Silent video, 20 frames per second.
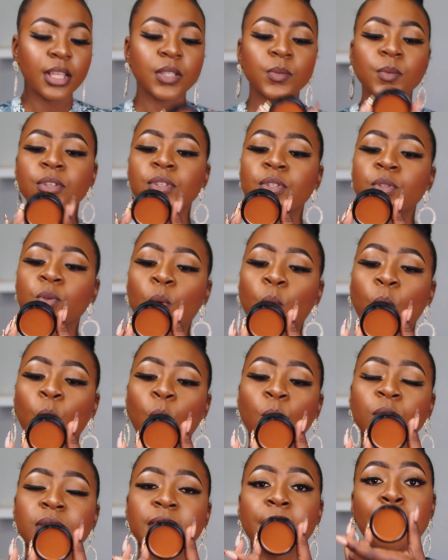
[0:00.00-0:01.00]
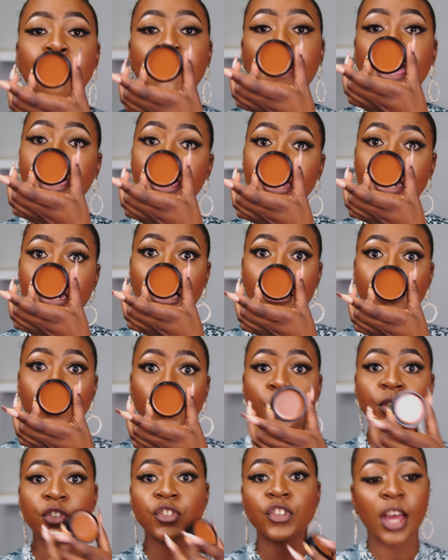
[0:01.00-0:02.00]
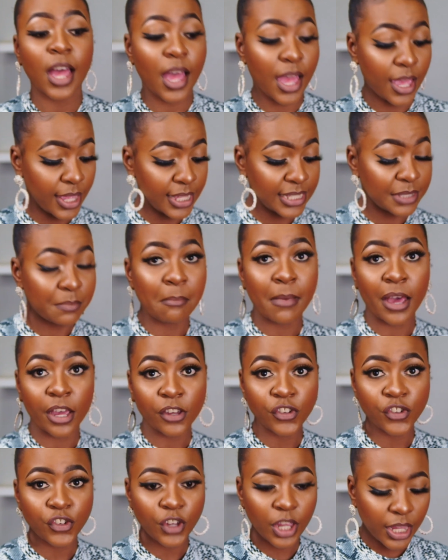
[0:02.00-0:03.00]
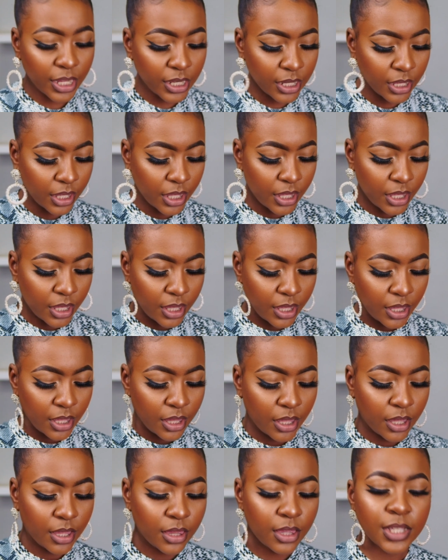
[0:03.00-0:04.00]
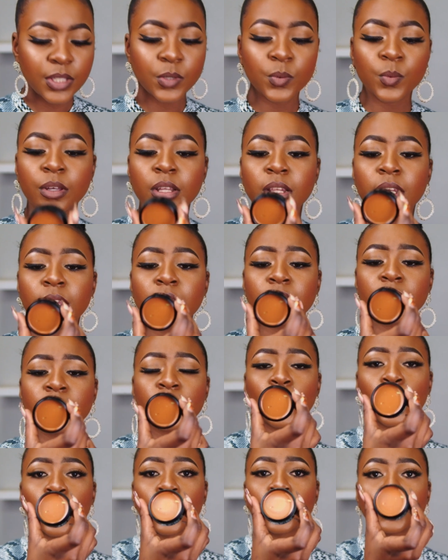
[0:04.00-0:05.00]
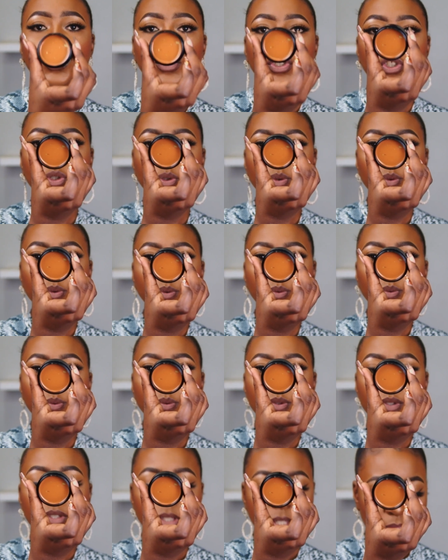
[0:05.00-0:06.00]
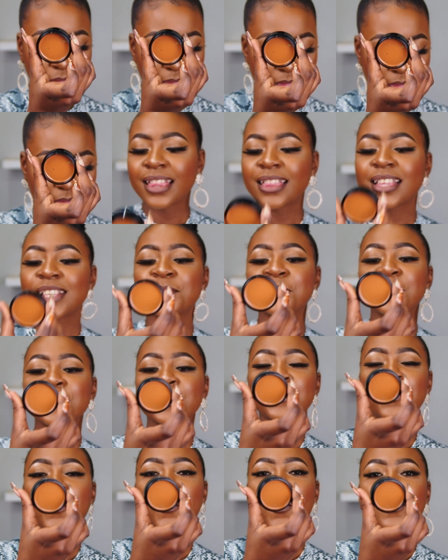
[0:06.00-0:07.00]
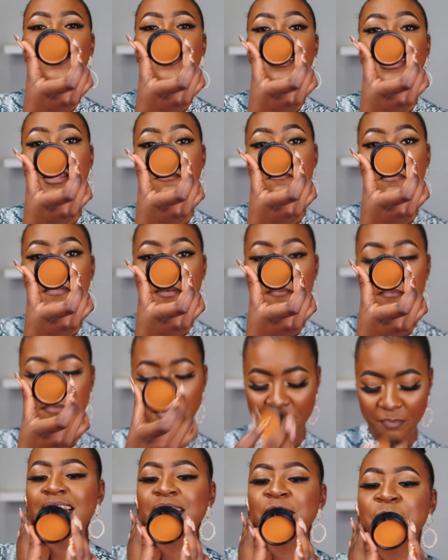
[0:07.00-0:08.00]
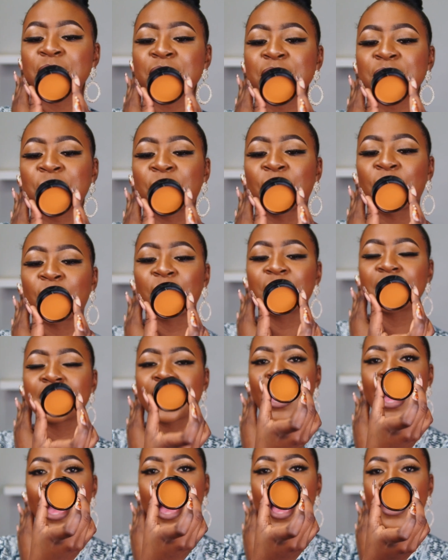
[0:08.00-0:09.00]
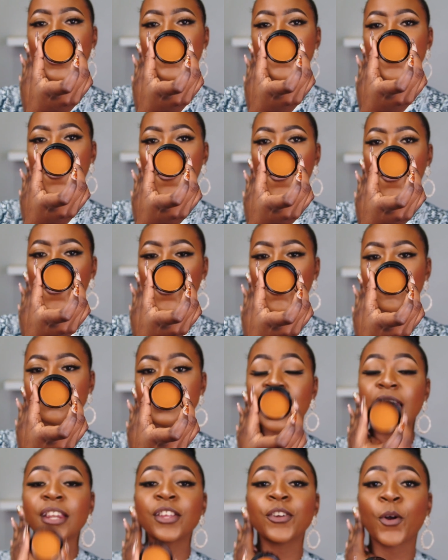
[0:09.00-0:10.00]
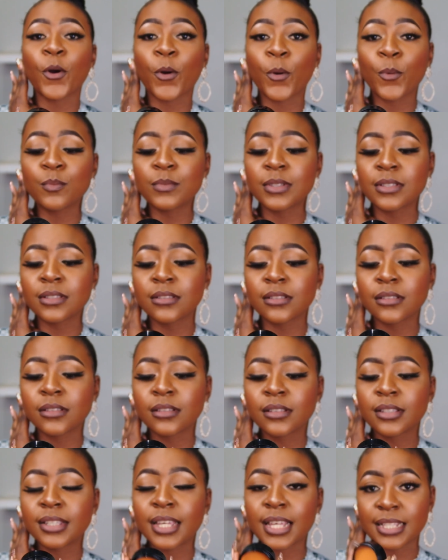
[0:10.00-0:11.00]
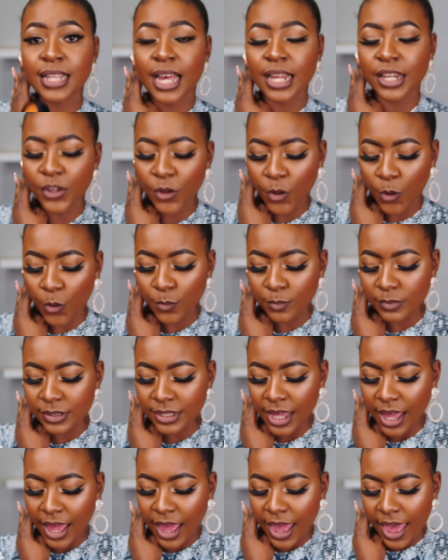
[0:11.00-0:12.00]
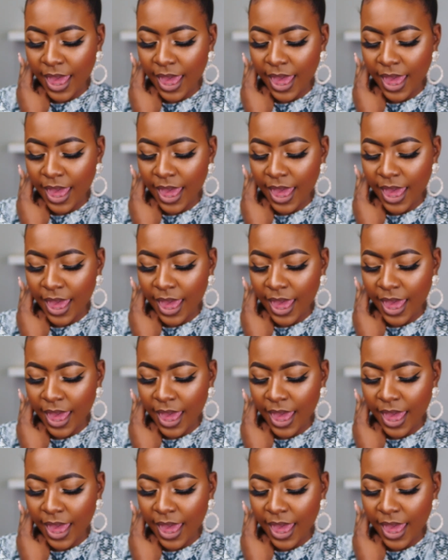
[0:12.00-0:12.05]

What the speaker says: This one is called MAGGYNUT, which is my shade. This one is called Dunes. This one is called Namib. This one is called Honeycombs. Yes, Honeycombs.